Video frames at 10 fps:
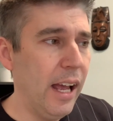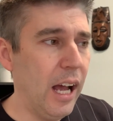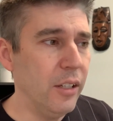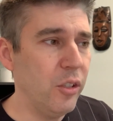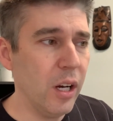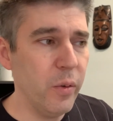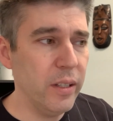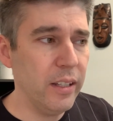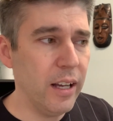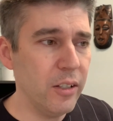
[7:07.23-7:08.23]
Check
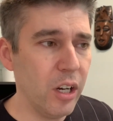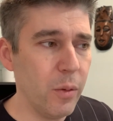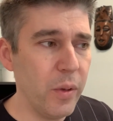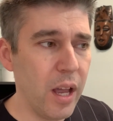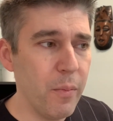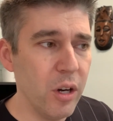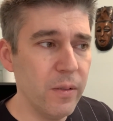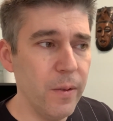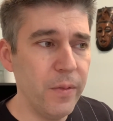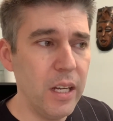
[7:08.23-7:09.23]
with me on
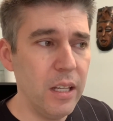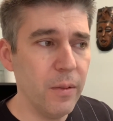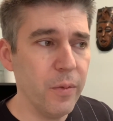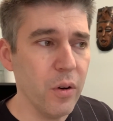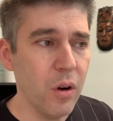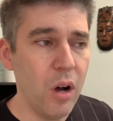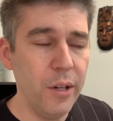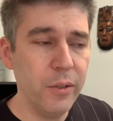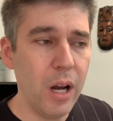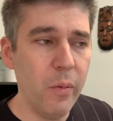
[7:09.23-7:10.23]
March 15th for all
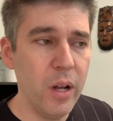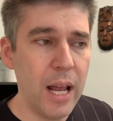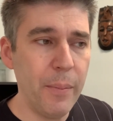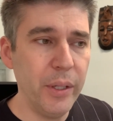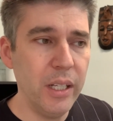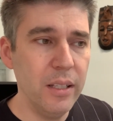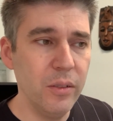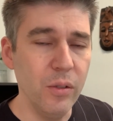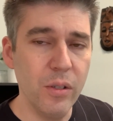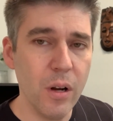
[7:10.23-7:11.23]
Draw 1 applicants
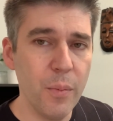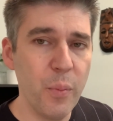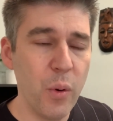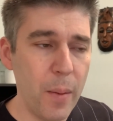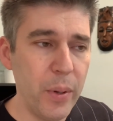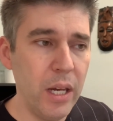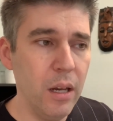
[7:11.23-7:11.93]
to start prepping